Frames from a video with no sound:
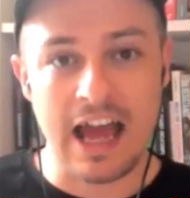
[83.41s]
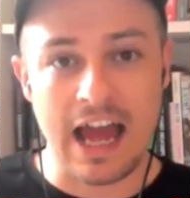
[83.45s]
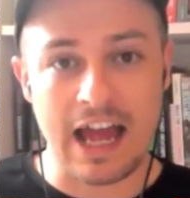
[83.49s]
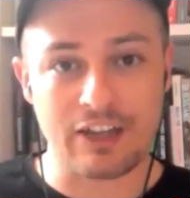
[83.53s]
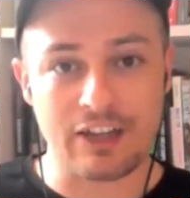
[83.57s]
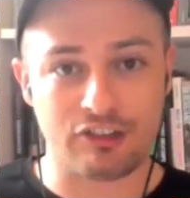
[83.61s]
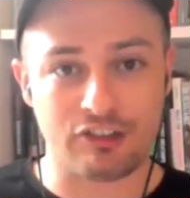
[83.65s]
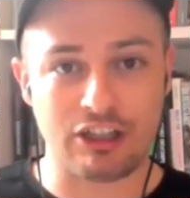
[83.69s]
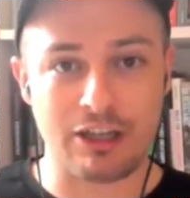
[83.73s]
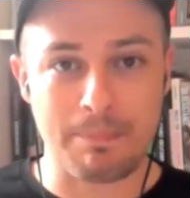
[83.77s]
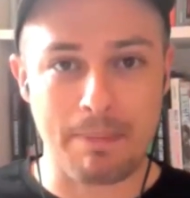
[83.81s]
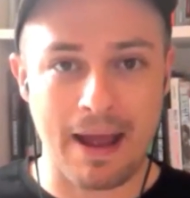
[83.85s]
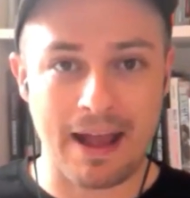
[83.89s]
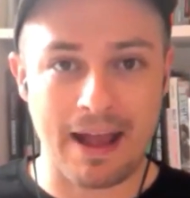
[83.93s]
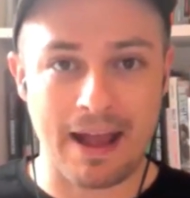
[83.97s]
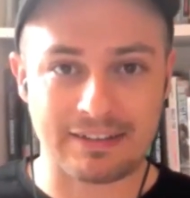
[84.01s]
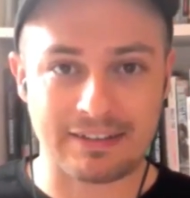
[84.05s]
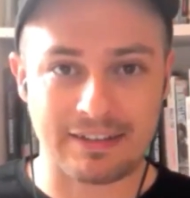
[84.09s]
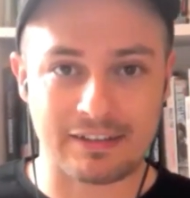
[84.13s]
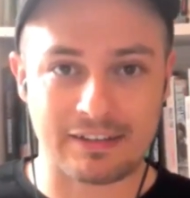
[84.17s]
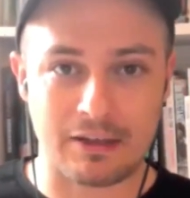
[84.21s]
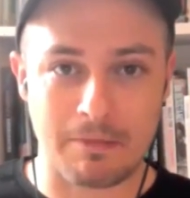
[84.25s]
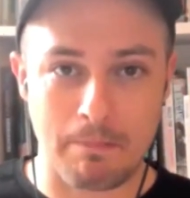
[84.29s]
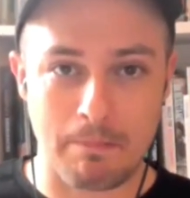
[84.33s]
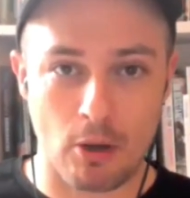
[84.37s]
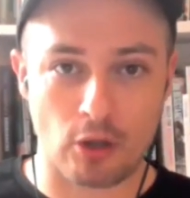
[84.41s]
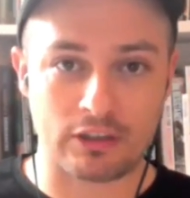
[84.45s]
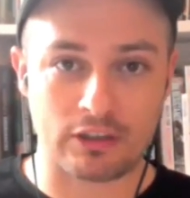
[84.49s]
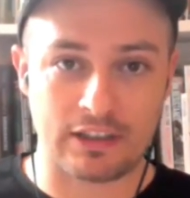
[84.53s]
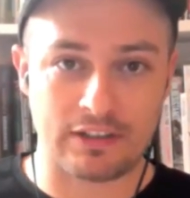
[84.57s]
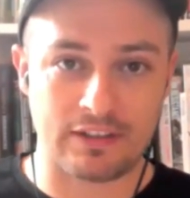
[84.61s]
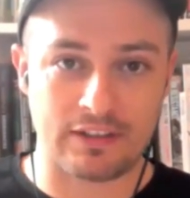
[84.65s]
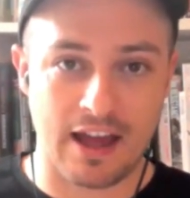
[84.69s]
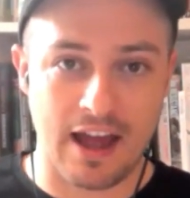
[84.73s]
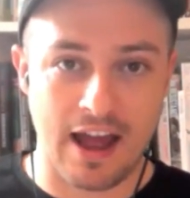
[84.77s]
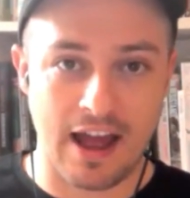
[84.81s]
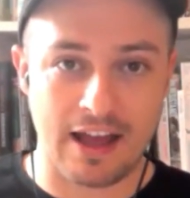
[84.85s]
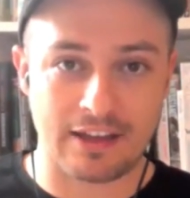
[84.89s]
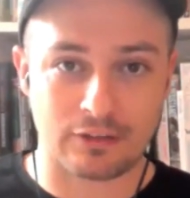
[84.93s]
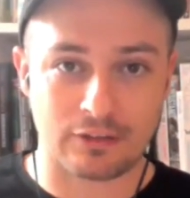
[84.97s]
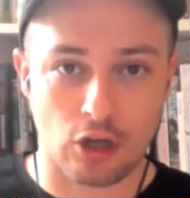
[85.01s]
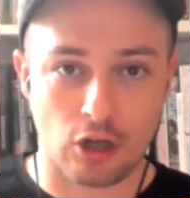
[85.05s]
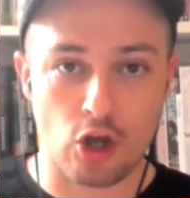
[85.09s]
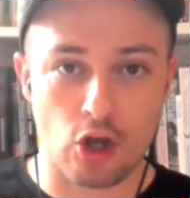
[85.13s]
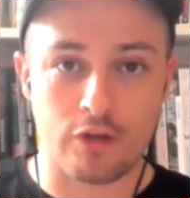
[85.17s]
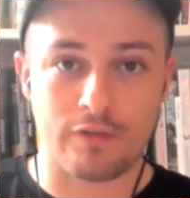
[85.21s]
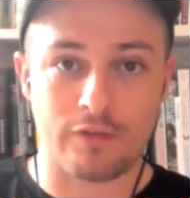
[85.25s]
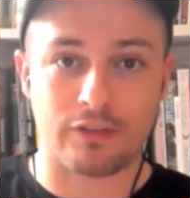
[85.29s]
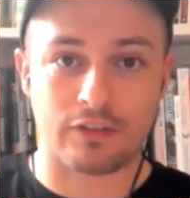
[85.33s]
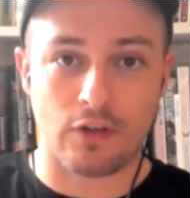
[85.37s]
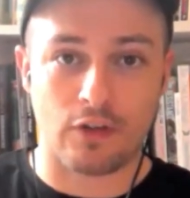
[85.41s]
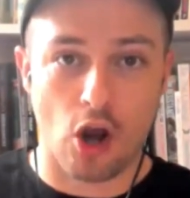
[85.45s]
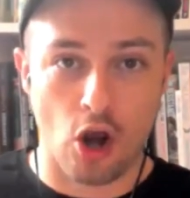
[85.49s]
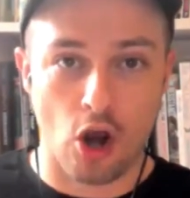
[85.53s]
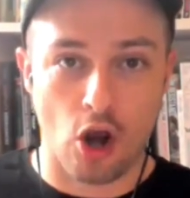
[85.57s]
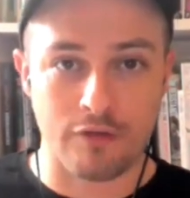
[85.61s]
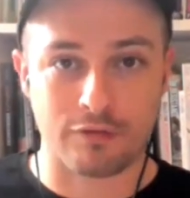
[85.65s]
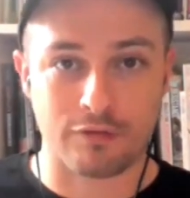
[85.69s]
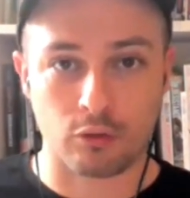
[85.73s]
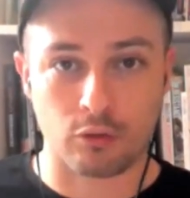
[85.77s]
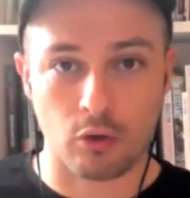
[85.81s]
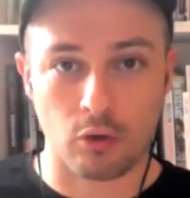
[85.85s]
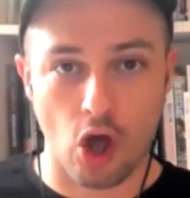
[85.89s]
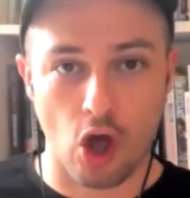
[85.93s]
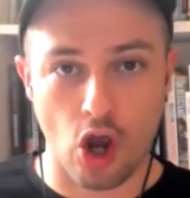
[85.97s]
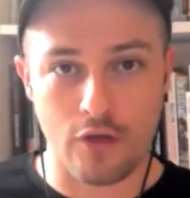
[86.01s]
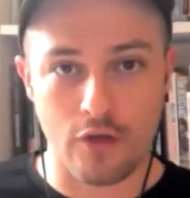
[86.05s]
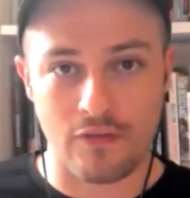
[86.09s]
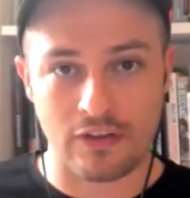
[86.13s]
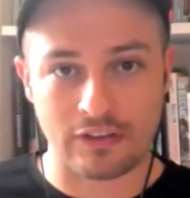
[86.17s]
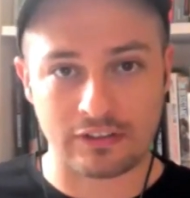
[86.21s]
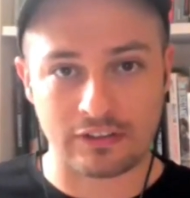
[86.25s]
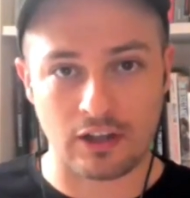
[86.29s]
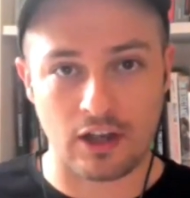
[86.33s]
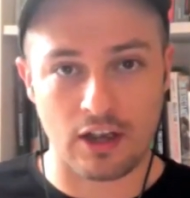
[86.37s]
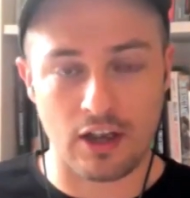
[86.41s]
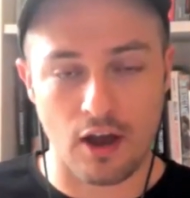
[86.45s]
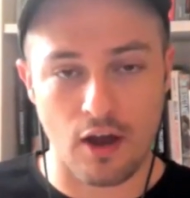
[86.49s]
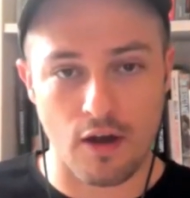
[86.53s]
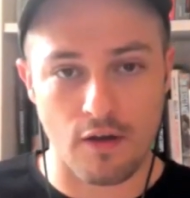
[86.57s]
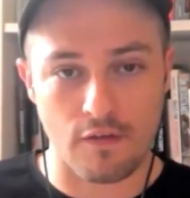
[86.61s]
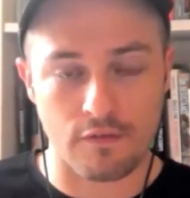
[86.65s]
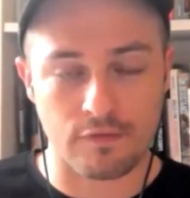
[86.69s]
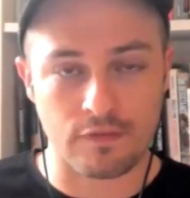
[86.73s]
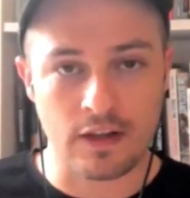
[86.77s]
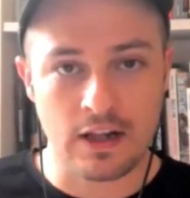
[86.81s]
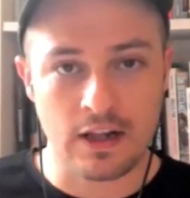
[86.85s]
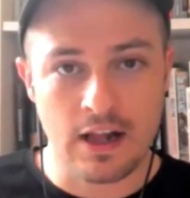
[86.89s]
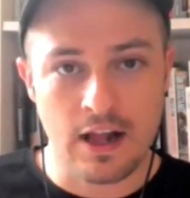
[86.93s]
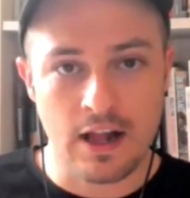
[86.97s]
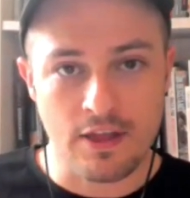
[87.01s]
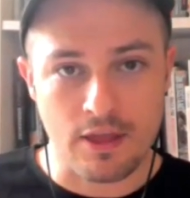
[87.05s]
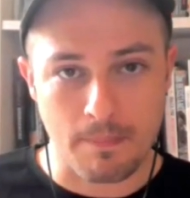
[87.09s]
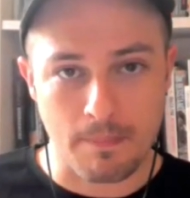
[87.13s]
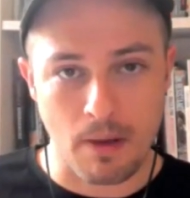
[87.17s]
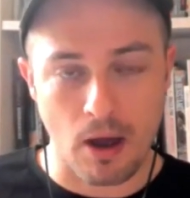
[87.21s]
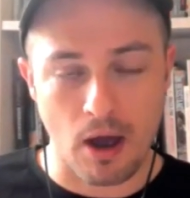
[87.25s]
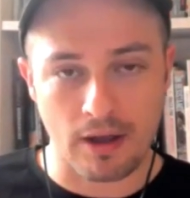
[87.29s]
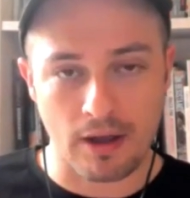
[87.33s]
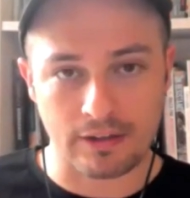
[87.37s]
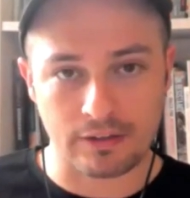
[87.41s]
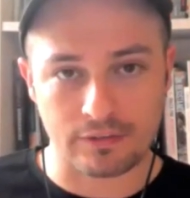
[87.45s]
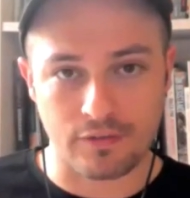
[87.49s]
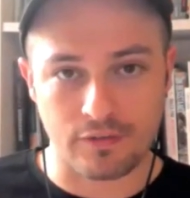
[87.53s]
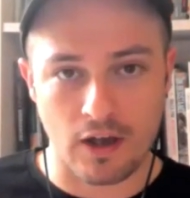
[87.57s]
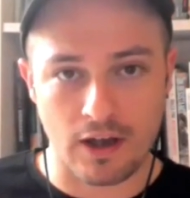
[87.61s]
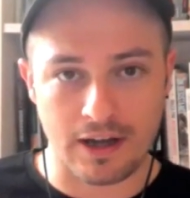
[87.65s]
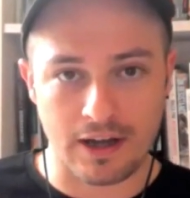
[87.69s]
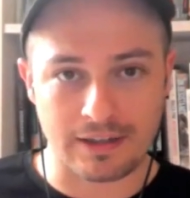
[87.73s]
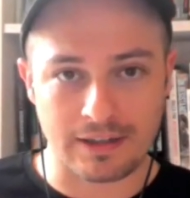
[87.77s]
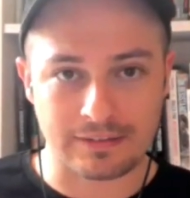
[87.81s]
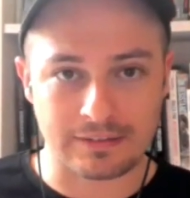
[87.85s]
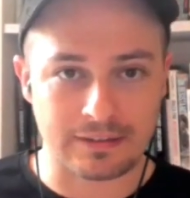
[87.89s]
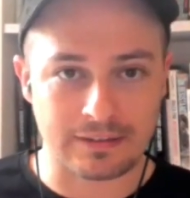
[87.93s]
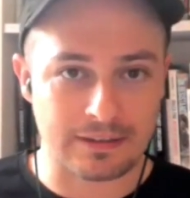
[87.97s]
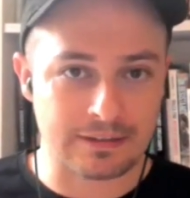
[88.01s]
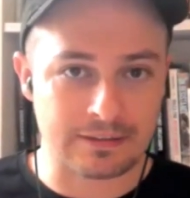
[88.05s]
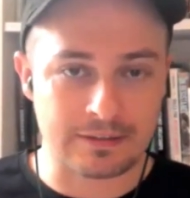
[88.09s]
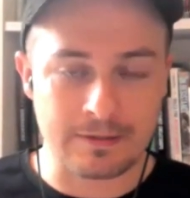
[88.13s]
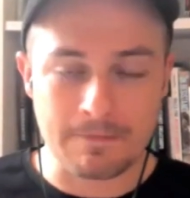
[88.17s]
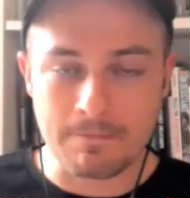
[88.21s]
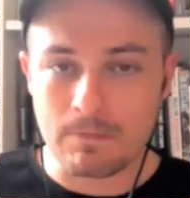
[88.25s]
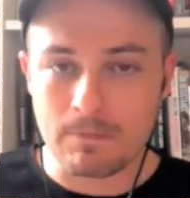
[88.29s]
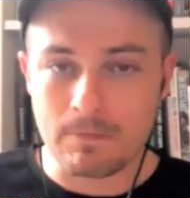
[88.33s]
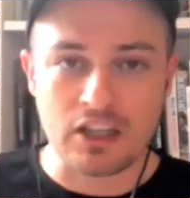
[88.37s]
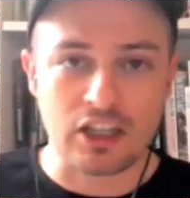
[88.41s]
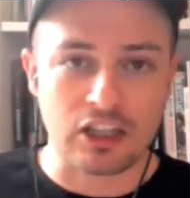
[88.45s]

And GPEx is the body that has overall oversight of the party's finances.